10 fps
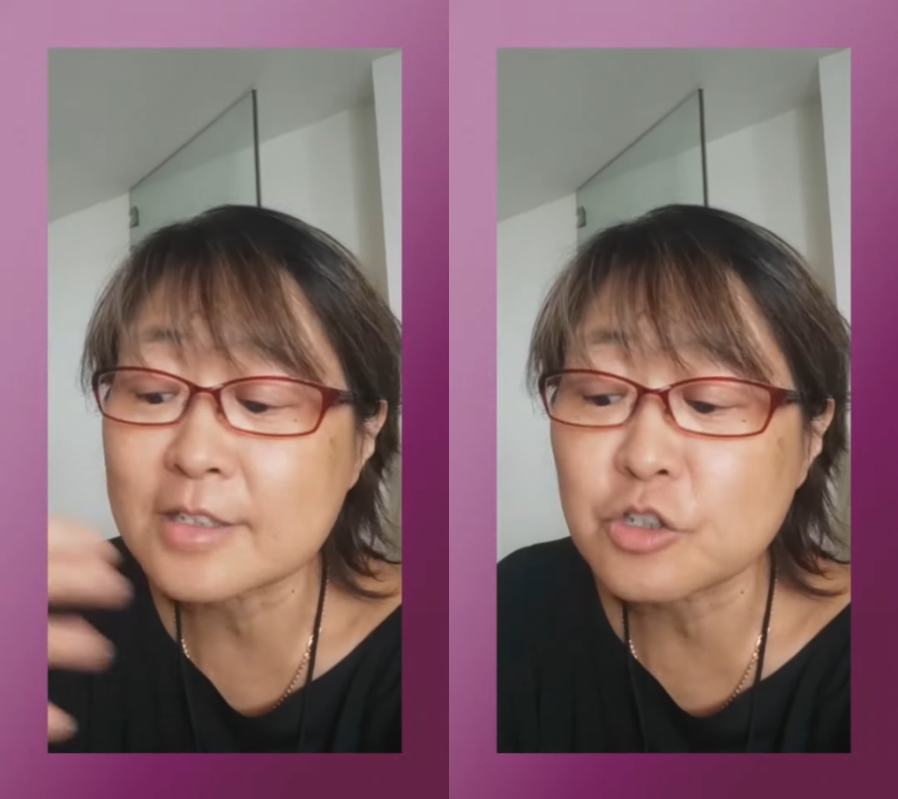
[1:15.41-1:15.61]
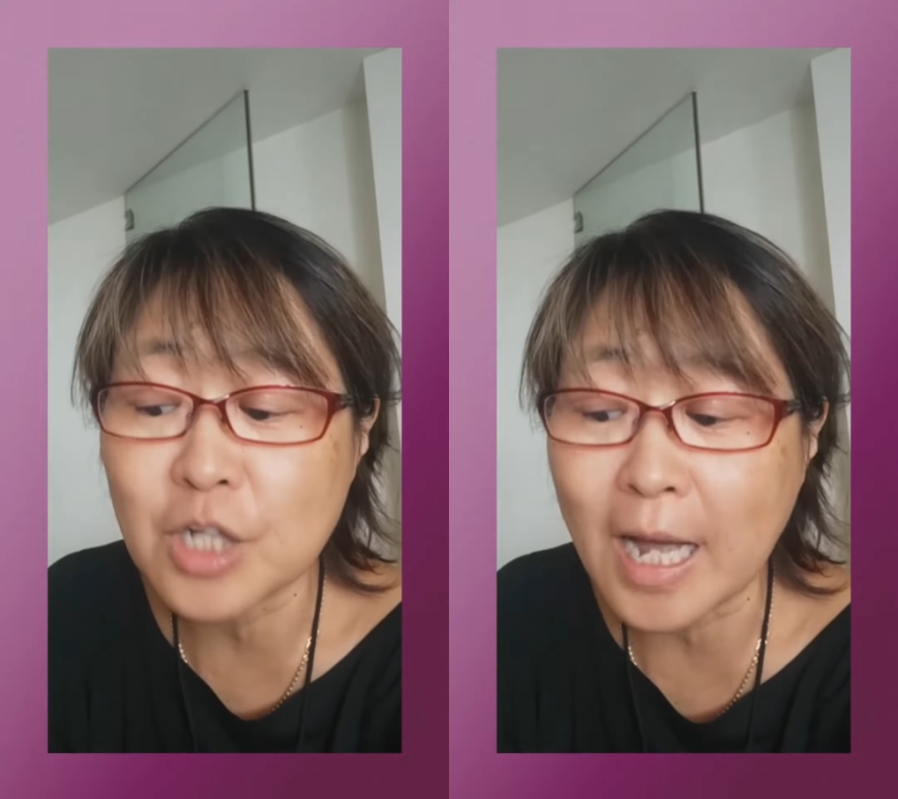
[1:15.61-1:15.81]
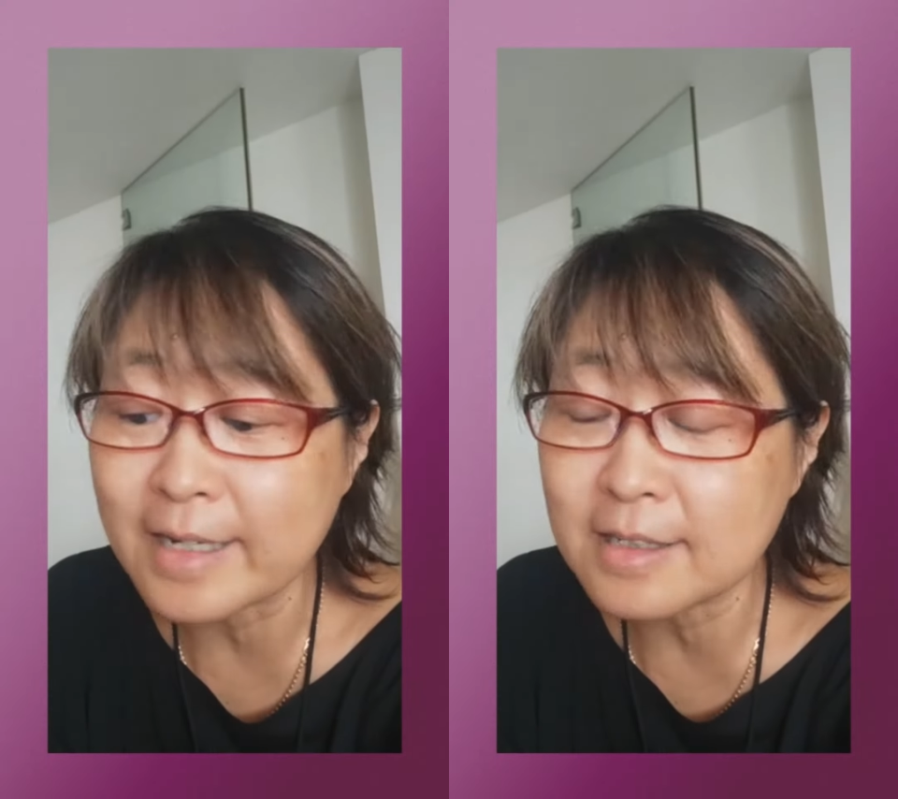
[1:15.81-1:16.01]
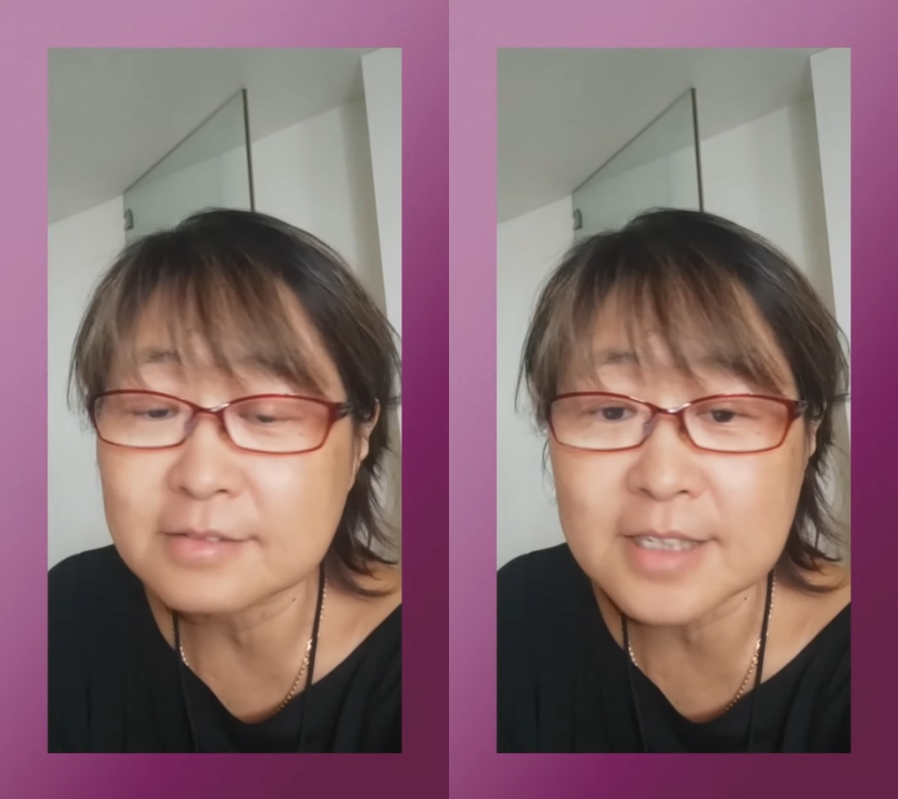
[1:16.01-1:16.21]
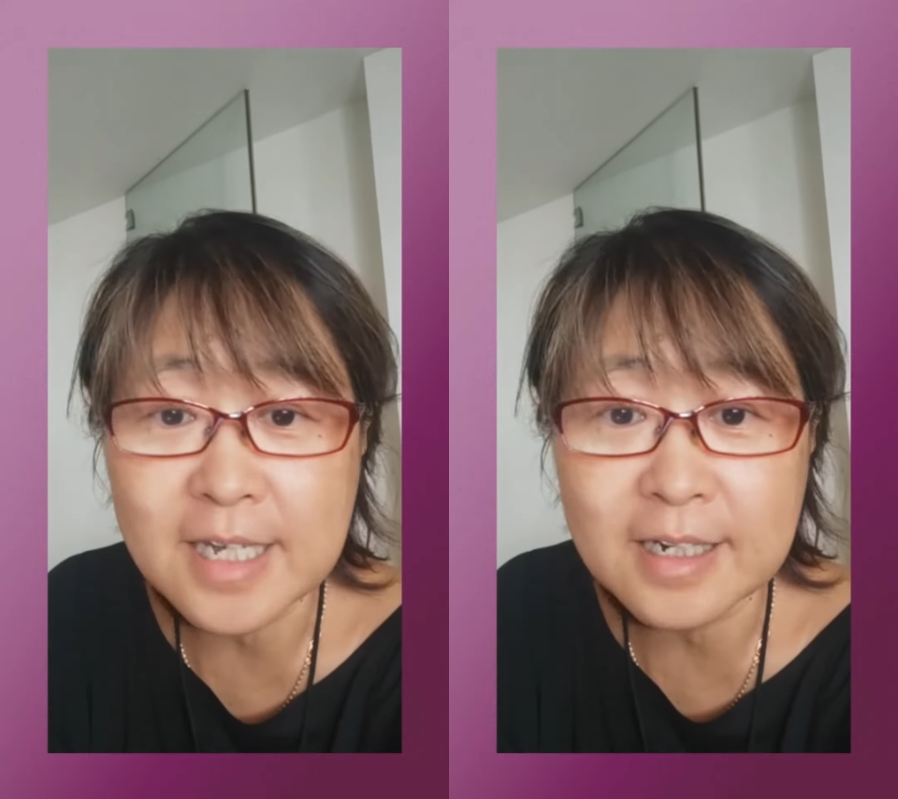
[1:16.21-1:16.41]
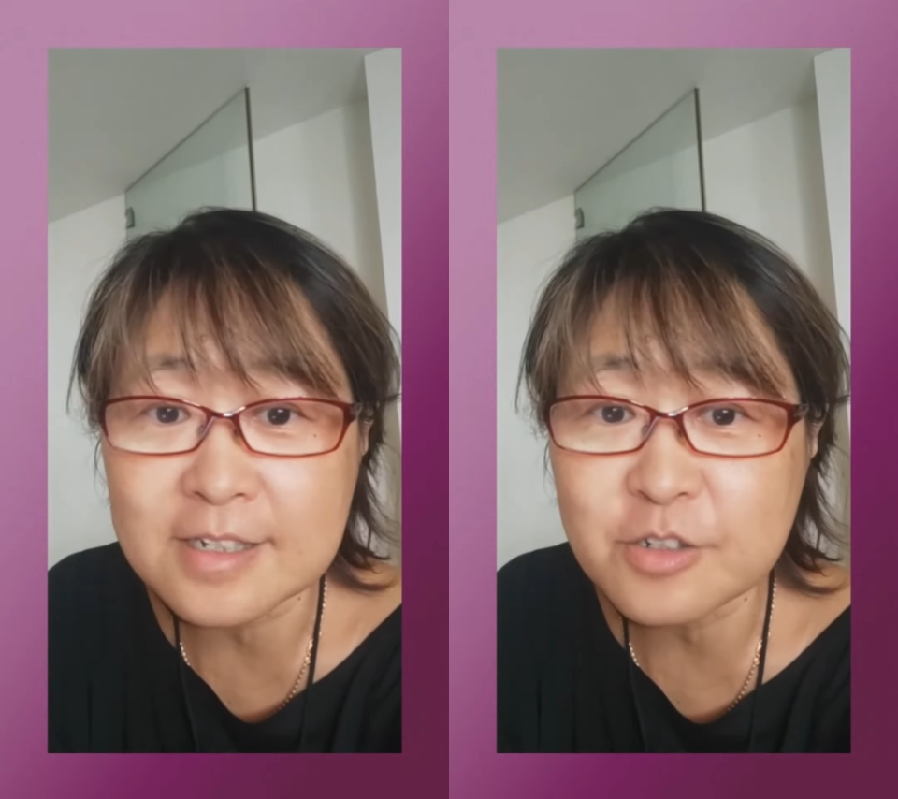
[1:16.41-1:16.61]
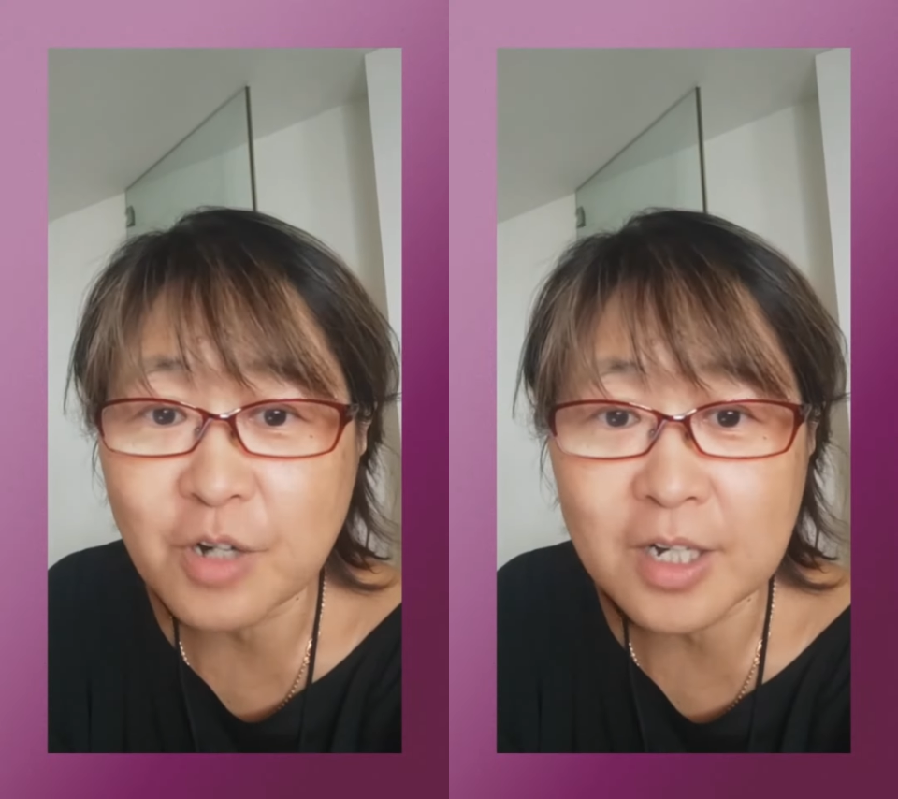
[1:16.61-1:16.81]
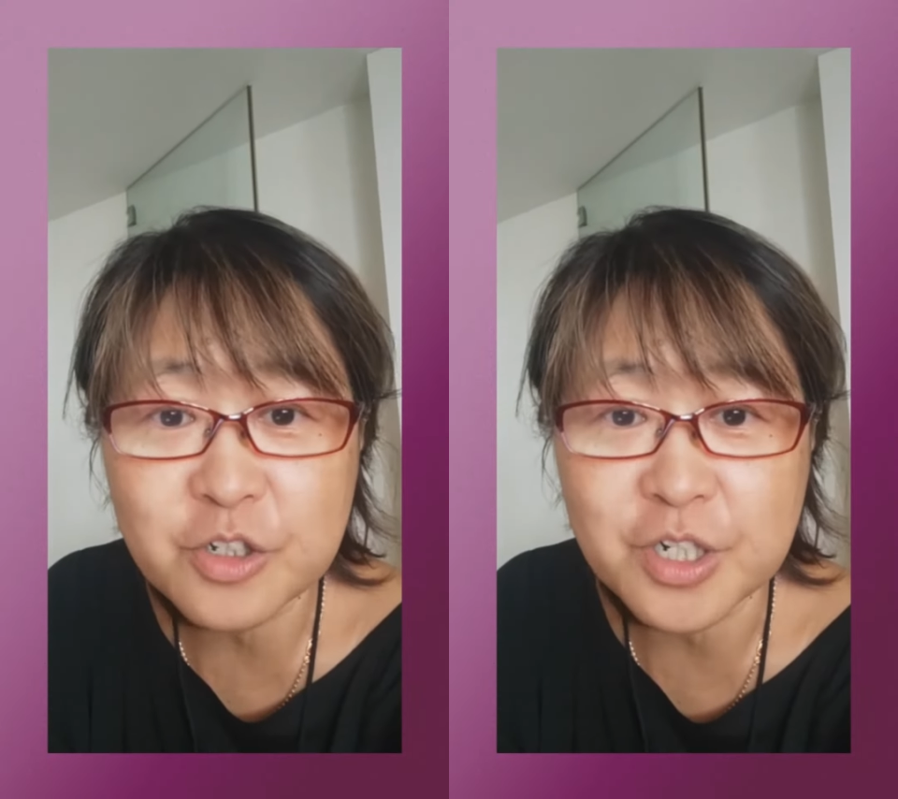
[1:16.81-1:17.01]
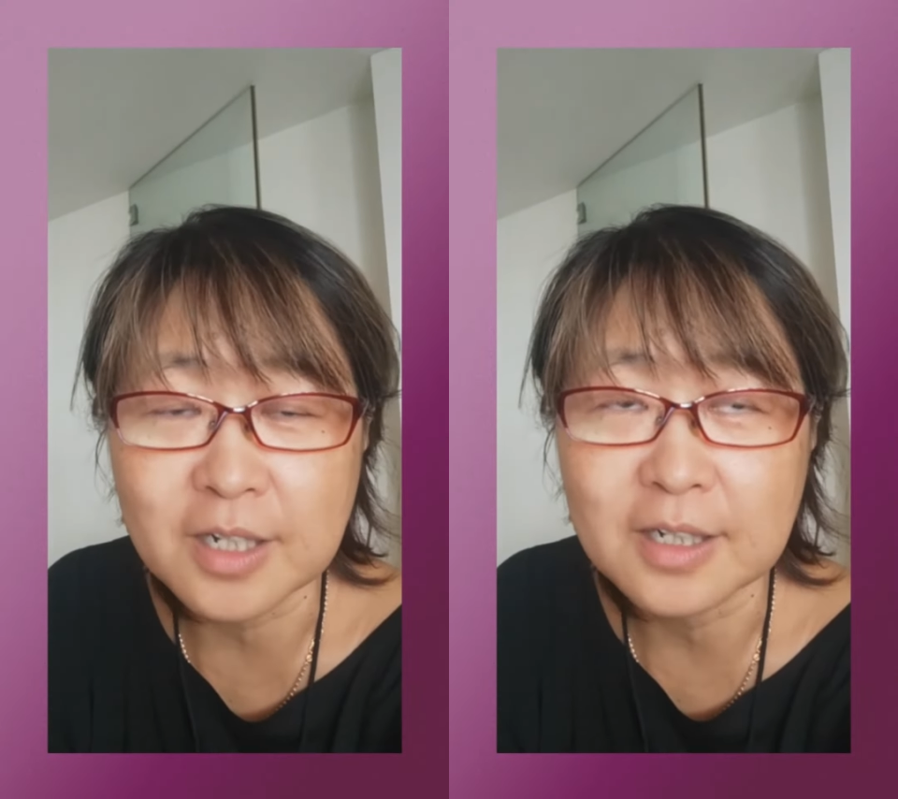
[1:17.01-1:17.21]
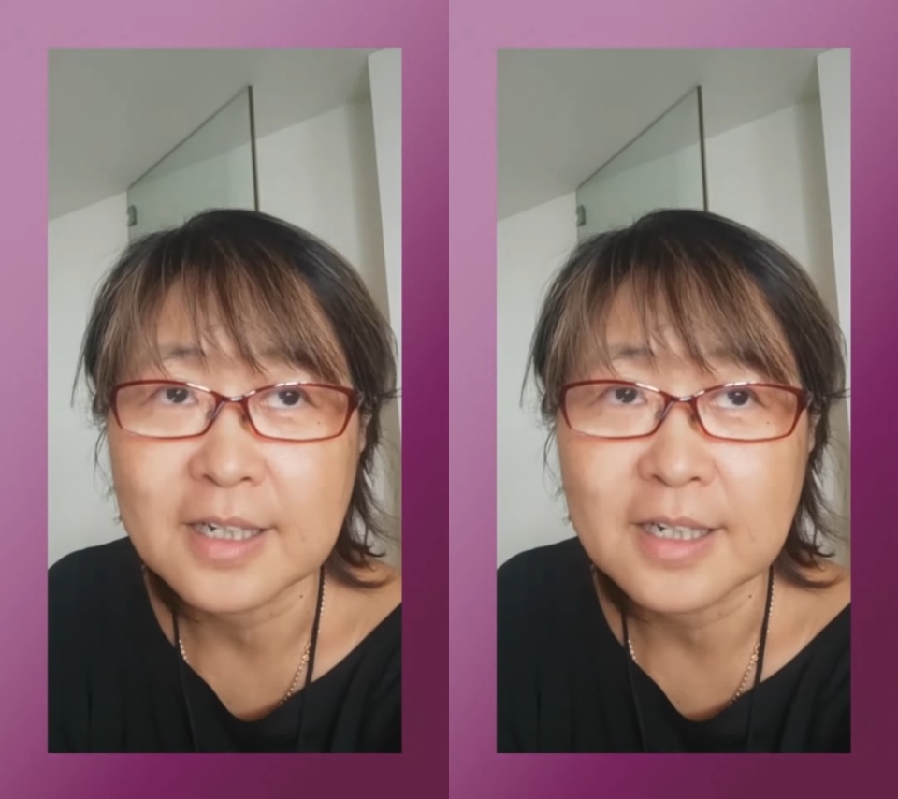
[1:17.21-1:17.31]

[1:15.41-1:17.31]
giant DNA structure,